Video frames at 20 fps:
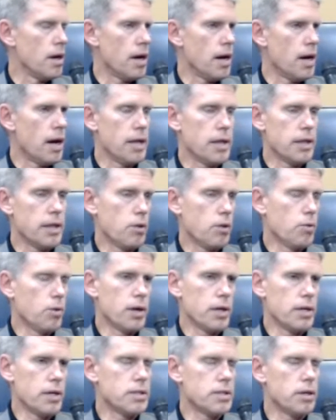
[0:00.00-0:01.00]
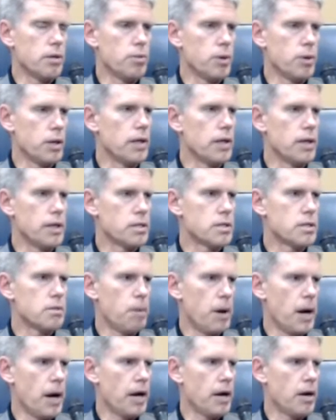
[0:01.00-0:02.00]
I think we're going to see really
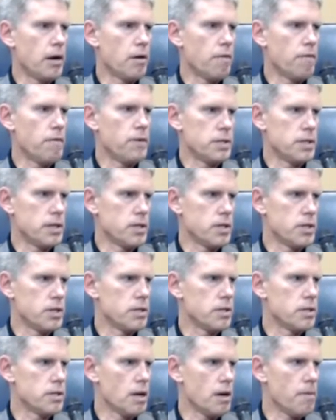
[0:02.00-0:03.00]
inspired physicians